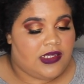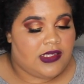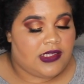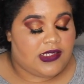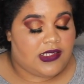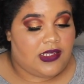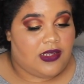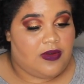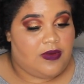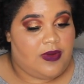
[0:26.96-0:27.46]

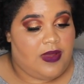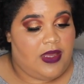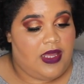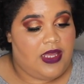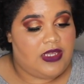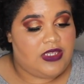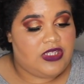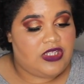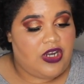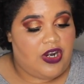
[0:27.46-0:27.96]
So
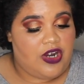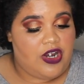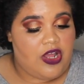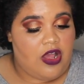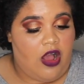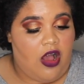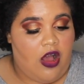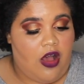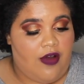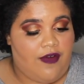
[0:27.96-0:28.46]

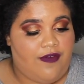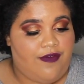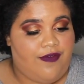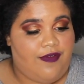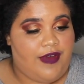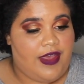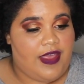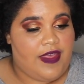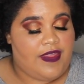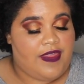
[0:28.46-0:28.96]
starting
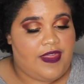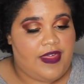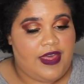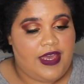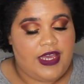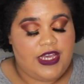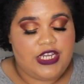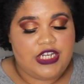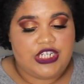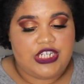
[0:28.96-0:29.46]
off with
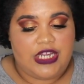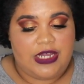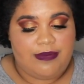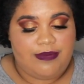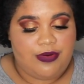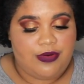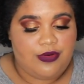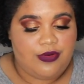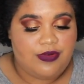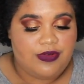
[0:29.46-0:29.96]

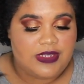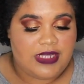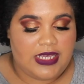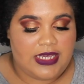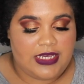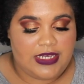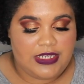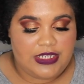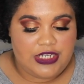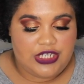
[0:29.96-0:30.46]
shampoos
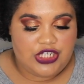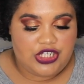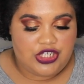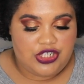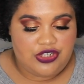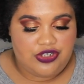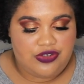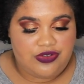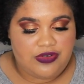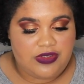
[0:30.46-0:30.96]
and
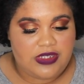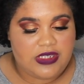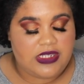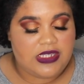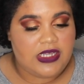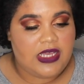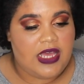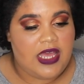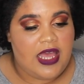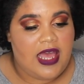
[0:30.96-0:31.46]

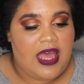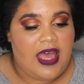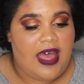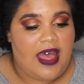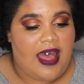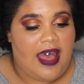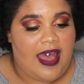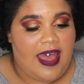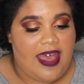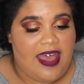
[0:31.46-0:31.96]
conditioners,
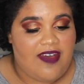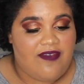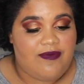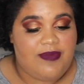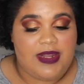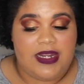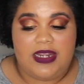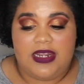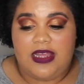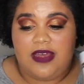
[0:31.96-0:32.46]
I have
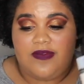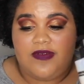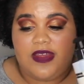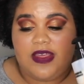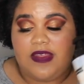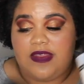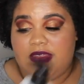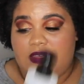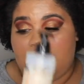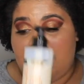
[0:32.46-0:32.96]
been
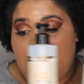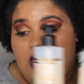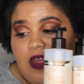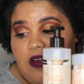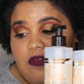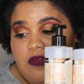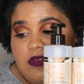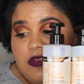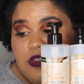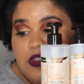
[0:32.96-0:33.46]
loving the
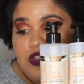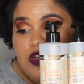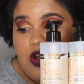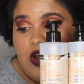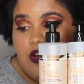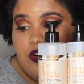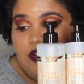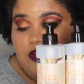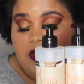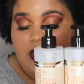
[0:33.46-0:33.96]
Carol's
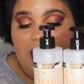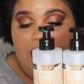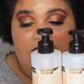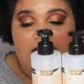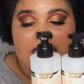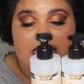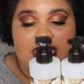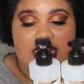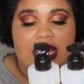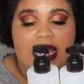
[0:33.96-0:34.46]
Daughter
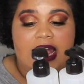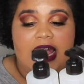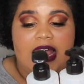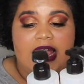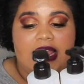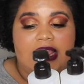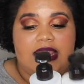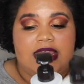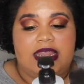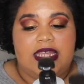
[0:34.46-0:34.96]
line.
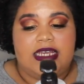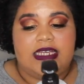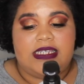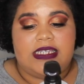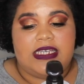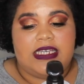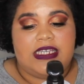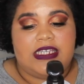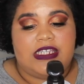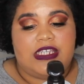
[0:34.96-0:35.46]

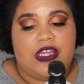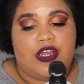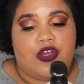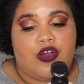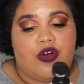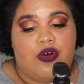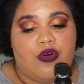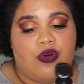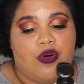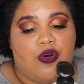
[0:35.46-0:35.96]
This is their
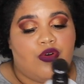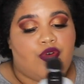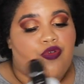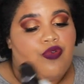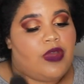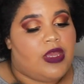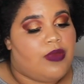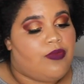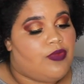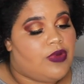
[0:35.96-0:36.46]
cocoa
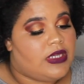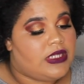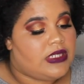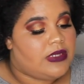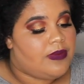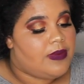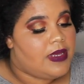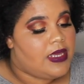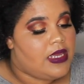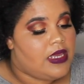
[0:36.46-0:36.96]
cream
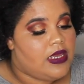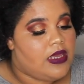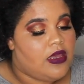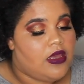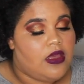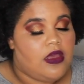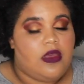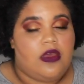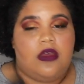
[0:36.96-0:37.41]
recipe.